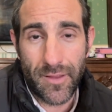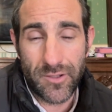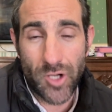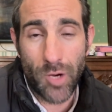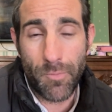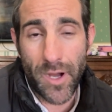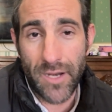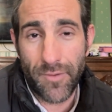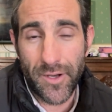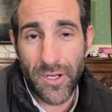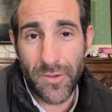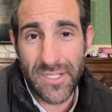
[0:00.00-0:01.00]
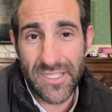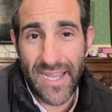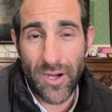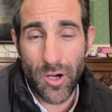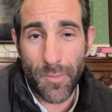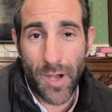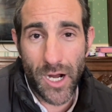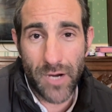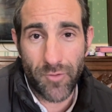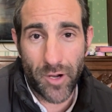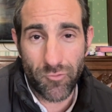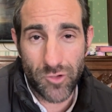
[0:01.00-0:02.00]
Don't Mind If I Do has stayed on a mark
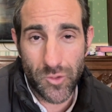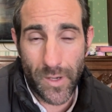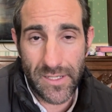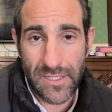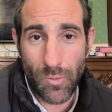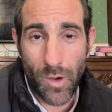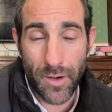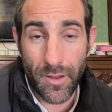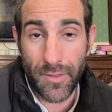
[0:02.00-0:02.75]
of 121.